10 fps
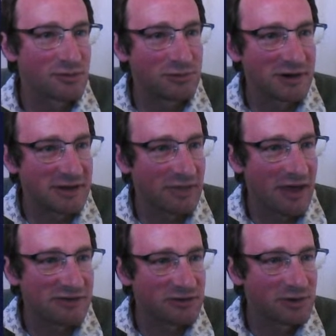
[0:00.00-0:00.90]
already done
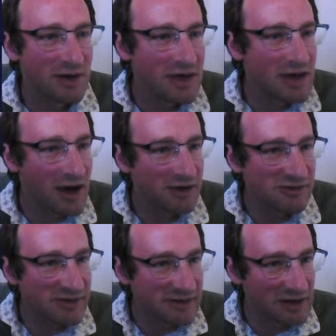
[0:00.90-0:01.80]
that, so I
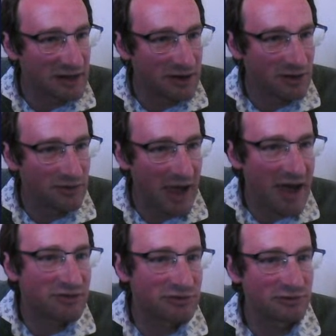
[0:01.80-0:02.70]
just need to click on
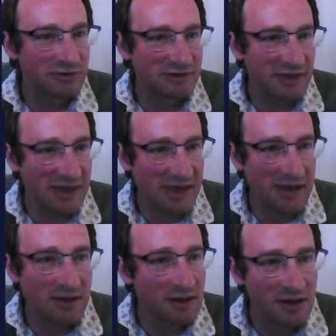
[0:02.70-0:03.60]
add sources
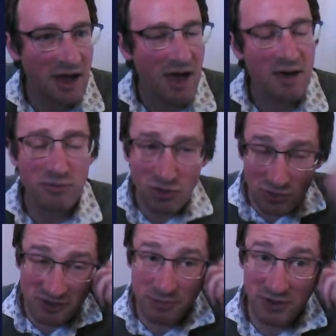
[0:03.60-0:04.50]
here. You could
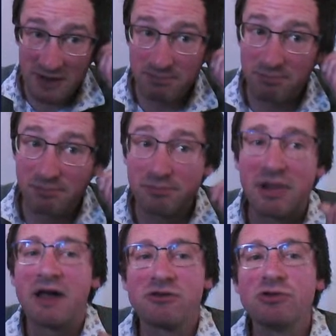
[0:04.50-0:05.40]
also put in
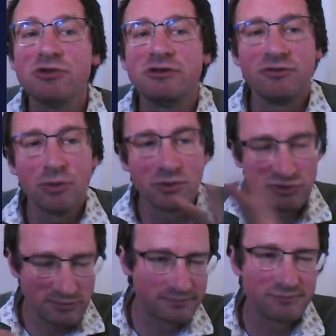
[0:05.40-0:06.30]
blank sources if you want
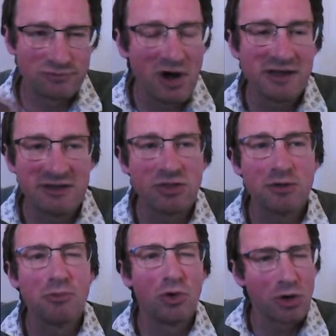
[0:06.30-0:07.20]
to write in
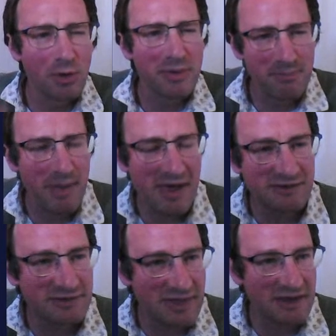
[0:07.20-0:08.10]
them or copy and
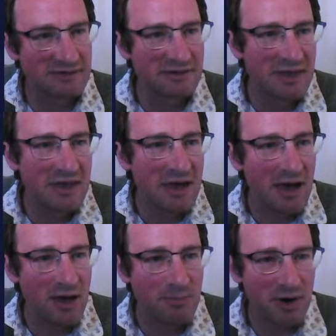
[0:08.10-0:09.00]
paste things,
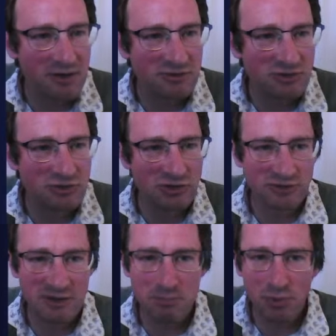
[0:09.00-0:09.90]
but I'm just
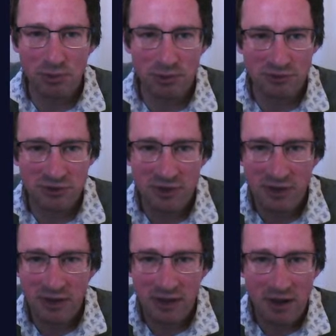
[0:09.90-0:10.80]
choose import.
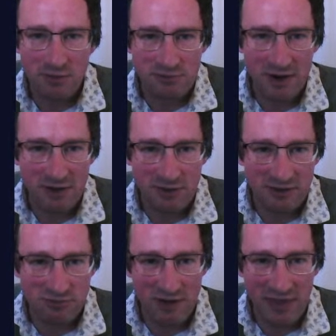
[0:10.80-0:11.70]
Oh, right, good,
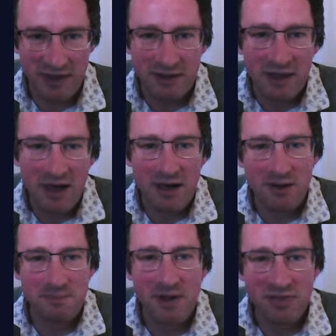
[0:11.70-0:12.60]
it's right there.
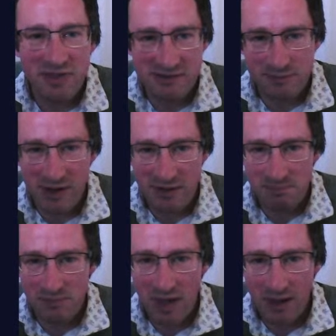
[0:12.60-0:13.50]
And these are my
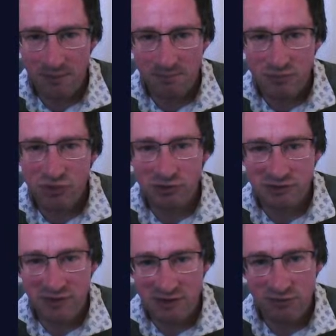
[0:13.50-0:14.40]

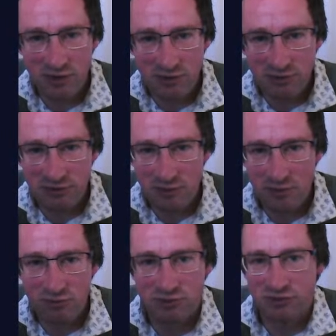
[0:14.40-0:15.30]
sources of interviews, so
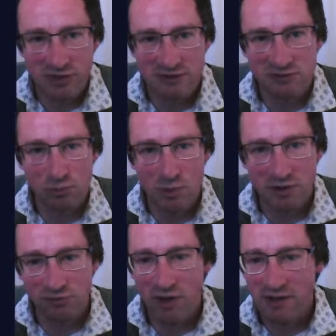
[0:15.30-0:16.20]
these are just
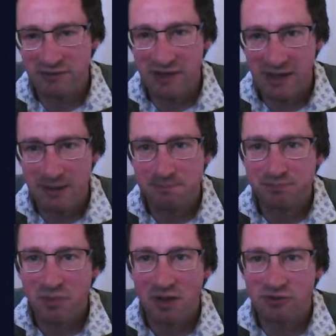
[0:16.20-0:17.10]
Word files here.
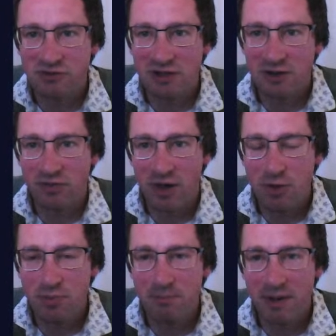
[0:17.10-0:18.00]
I'll just click on the
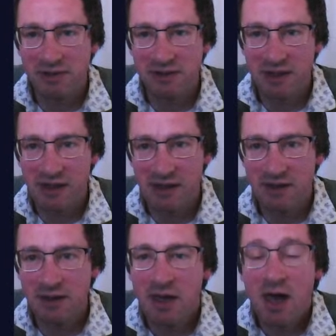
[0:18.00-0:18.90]
open button here.
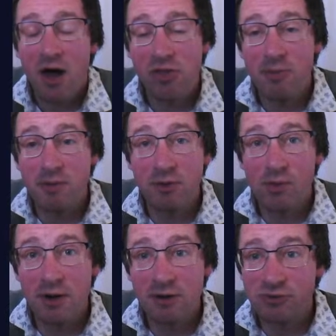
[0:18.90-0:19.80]
At the moment,
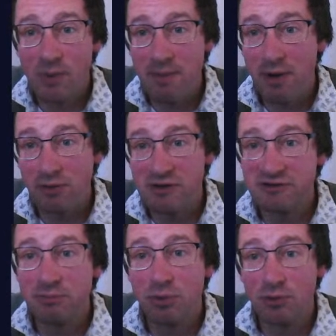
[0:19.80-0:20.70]
Quirkos Web only
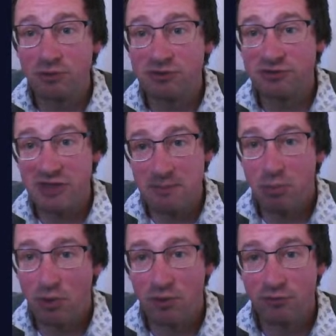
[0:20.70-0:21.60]
supports the
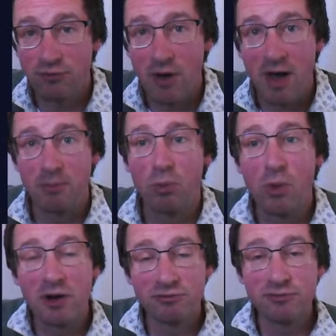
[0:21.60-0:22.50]
import of
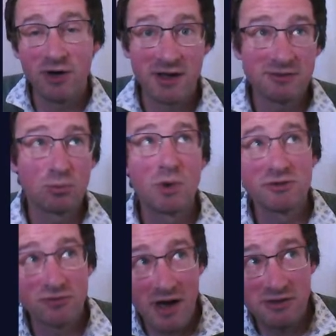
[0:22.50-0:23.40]
Word
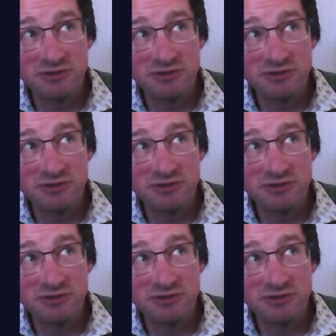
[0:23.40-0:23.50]
files